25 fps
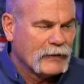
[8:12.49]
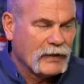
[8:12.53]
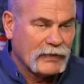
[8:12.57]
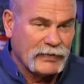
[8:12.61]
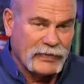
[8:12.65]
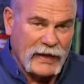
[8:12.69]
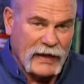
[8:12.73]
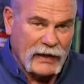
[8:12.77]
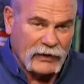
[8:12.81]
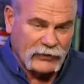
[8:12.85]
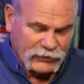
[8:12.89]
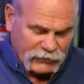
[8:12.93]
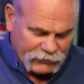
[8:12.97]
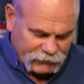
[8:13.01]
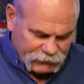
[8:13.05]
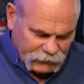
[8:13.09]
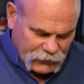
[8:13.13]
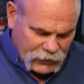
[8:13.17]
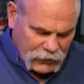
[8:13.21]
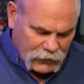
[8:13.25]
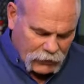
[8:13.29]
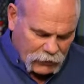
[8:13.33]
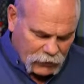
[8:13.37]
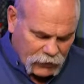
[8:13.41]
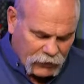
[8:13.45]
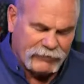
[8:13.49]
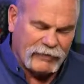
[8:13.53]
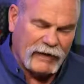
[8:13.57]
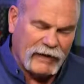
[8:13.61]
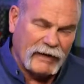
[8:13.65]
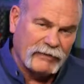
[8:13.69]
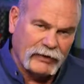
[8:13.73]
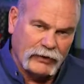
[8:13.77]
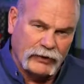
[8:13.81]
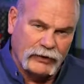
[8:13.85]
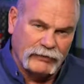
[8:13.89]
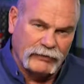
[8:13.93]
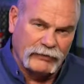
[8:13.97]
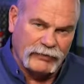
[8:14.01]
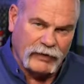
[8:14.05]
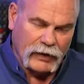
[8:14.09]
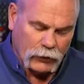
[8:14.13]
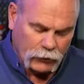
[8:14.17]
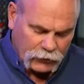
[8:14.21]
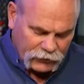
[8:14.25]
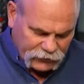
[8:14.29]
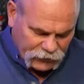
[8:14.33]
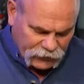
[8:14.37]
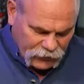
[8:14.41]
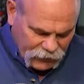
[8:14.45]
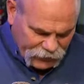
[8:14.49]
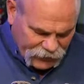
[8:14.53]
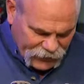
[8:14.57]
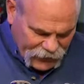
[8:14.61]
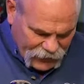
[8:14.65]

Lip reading: 1,000 or 500 followers or